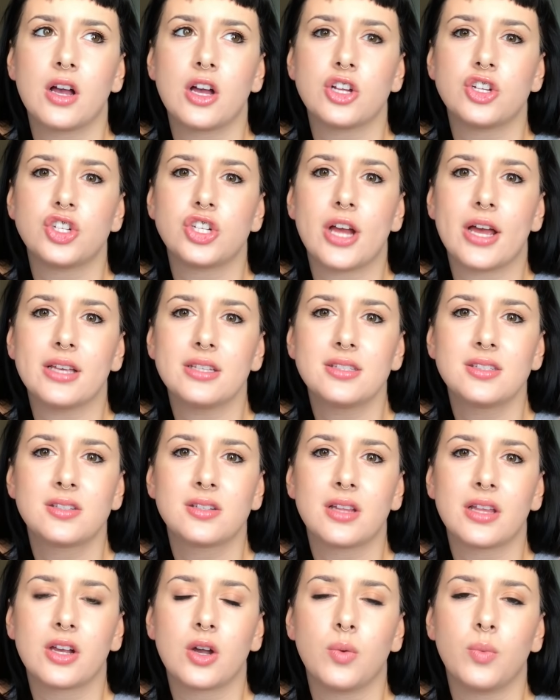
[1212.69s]
a
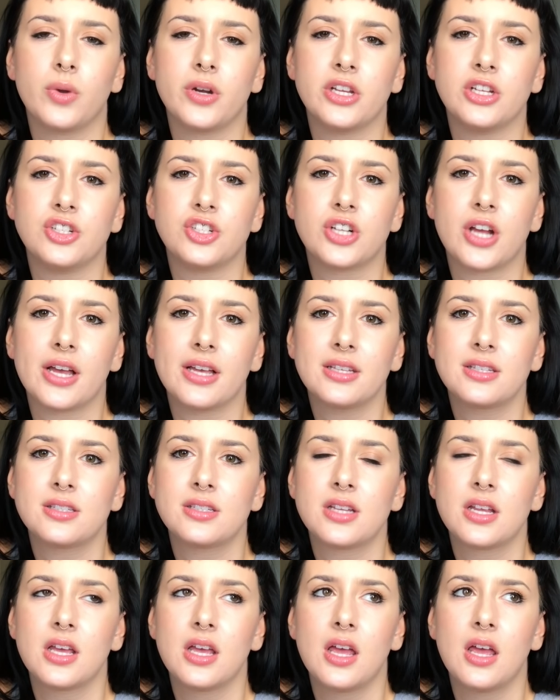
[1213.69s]
chest, like, a wooden
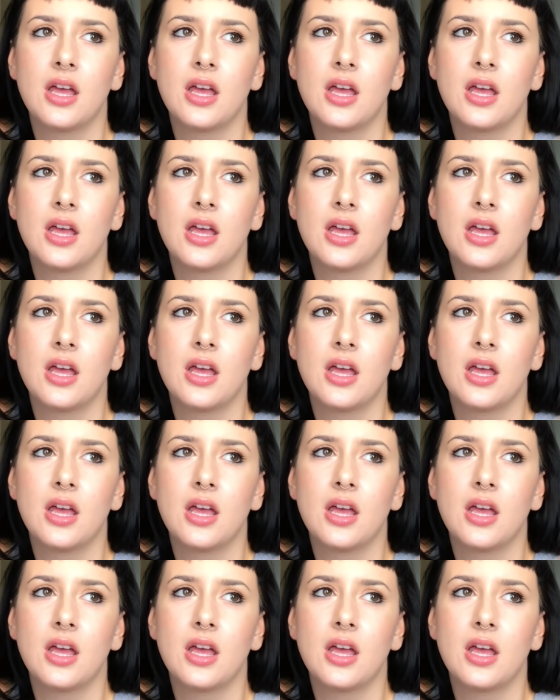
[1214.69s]
chest.